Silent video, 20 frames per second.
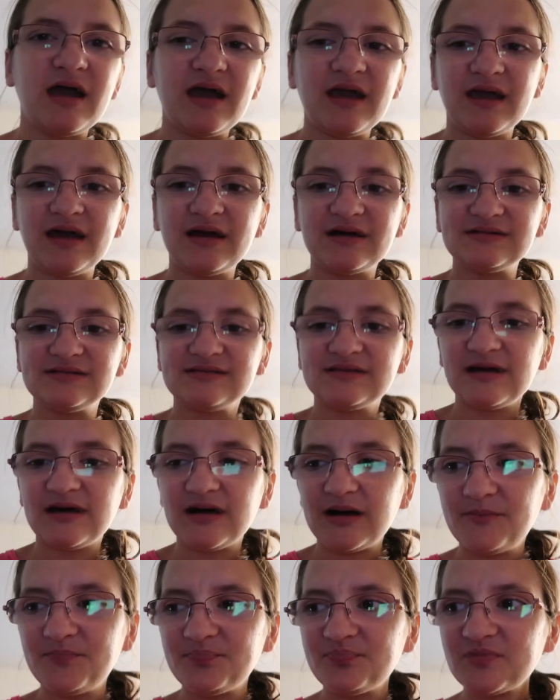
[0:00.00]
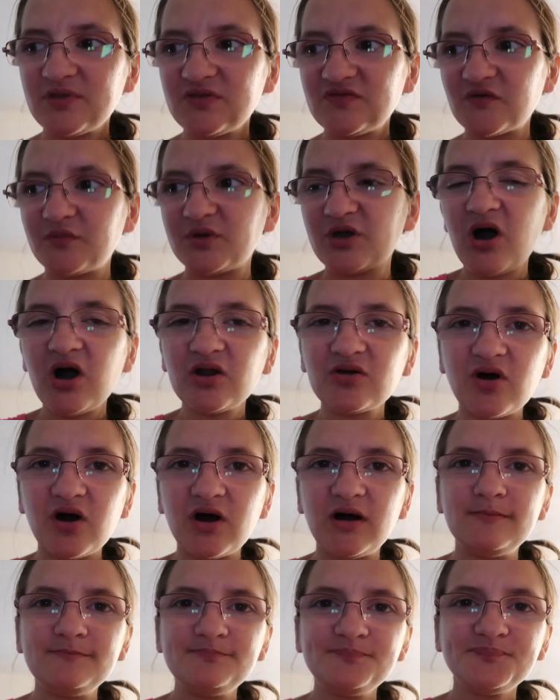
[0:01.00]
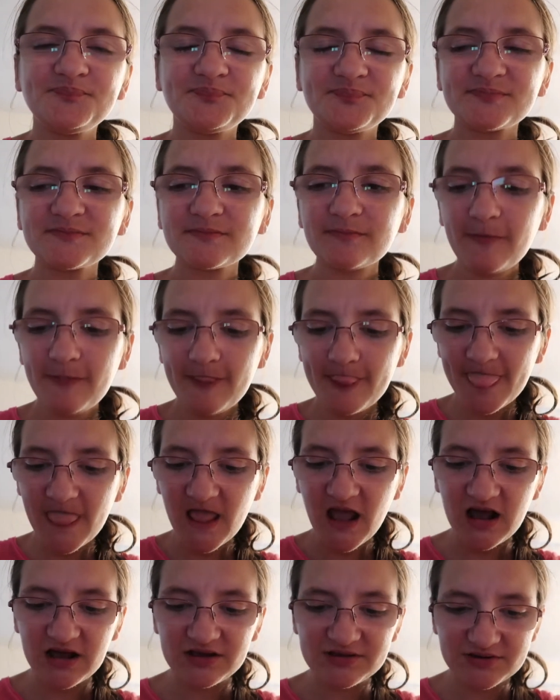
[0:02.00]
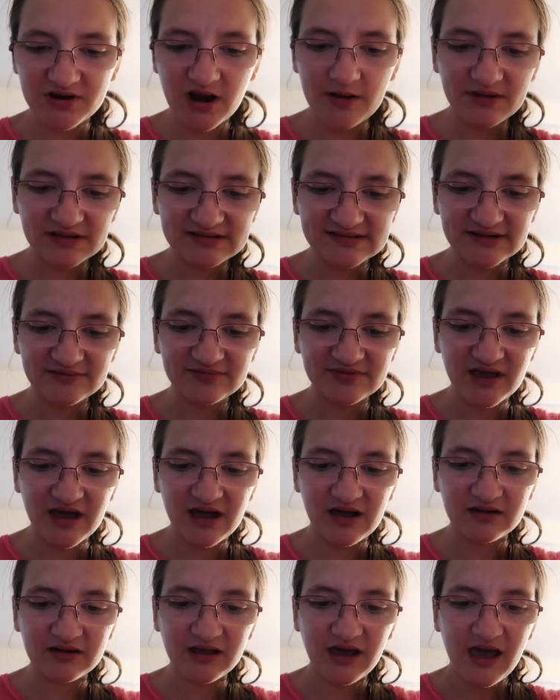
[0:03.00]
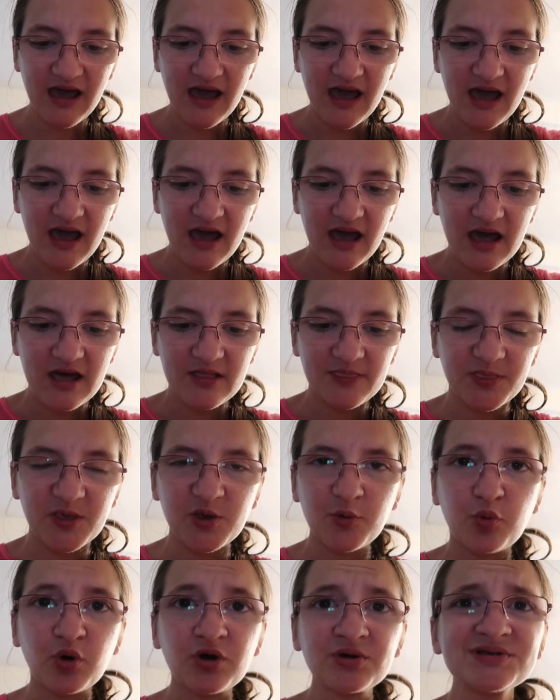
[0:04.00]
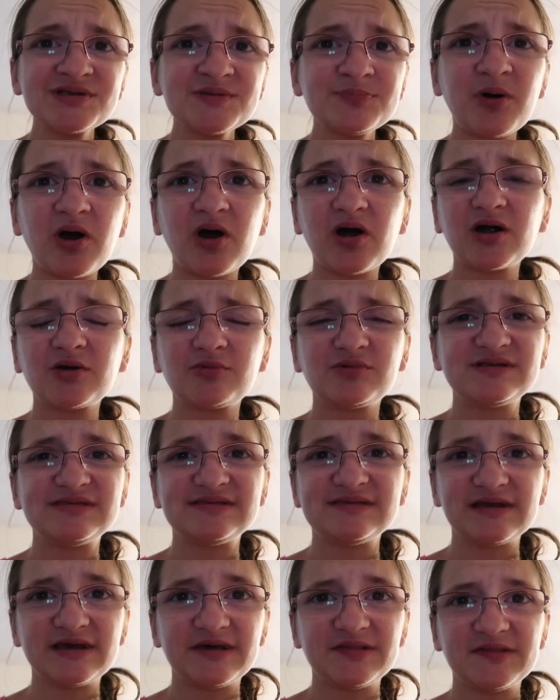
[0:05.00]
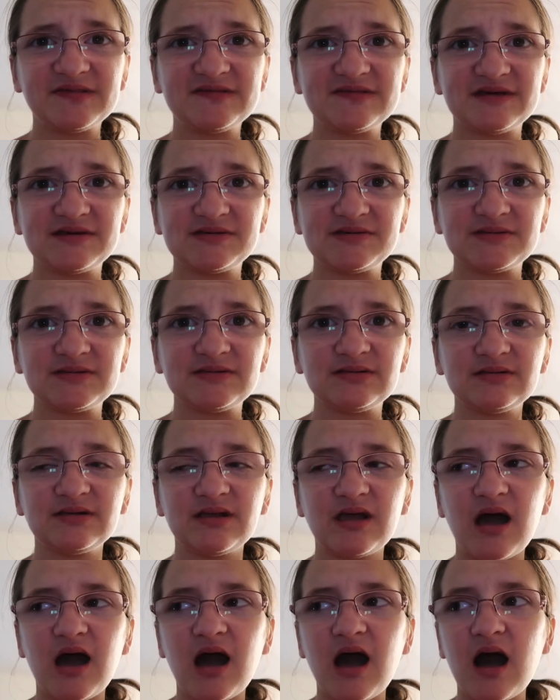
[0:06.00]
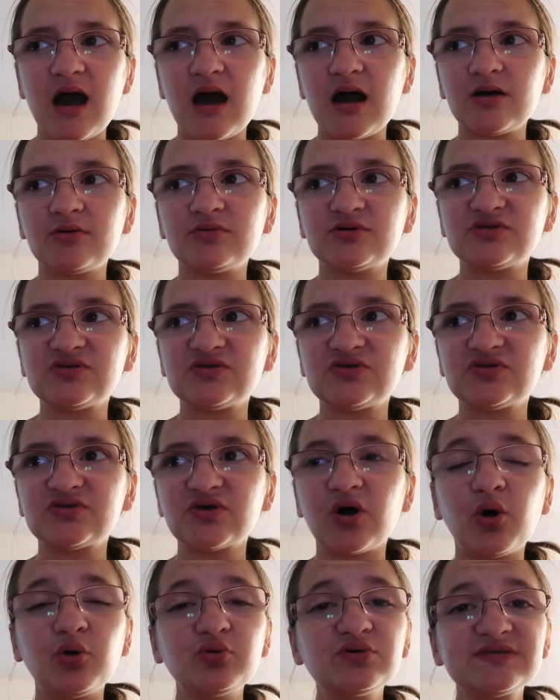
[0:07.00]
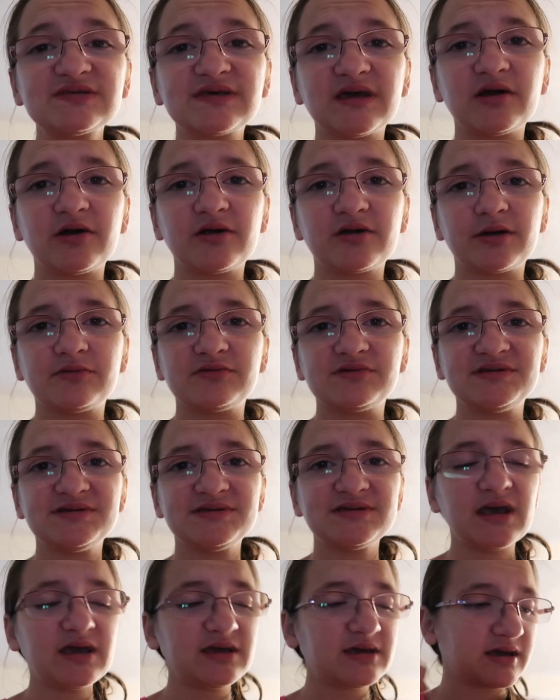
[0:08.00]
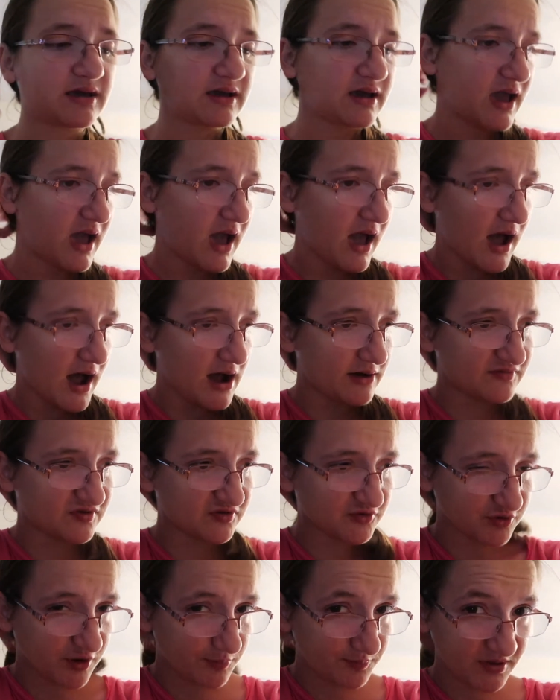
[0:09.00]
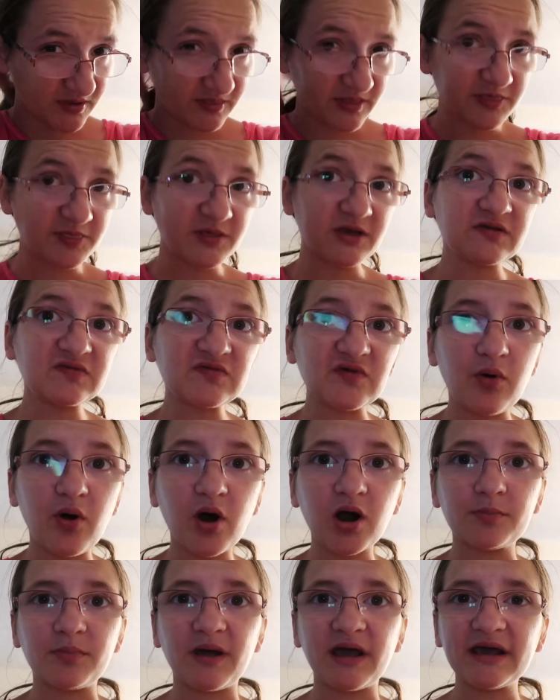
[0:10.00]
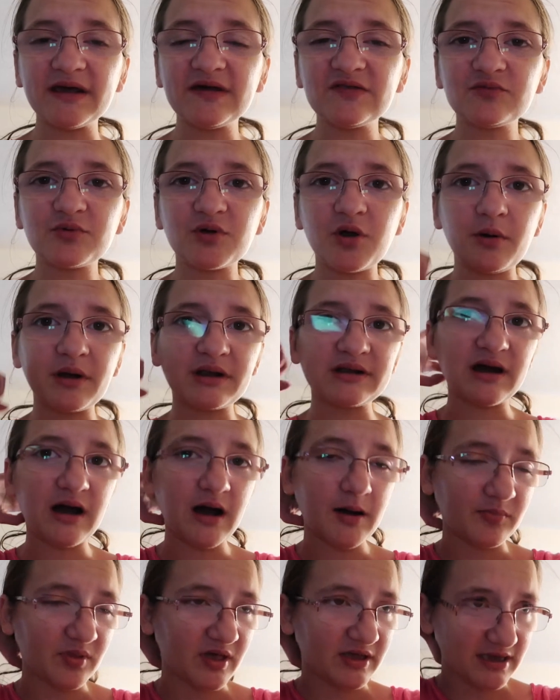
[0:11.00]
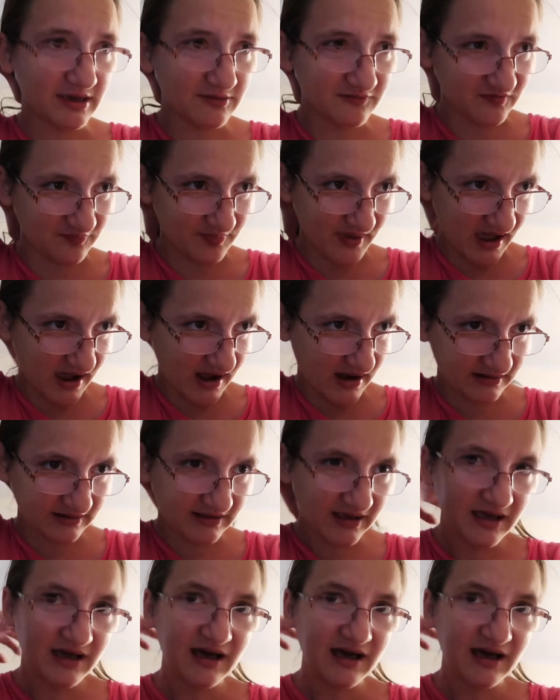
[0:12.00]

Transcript: And um, so we got on I strapped myself down. The worst part was sitting in the station. I was so scared. I was shaking. I was gripping the thing so hard. My hands were going numb. Like, it was bad.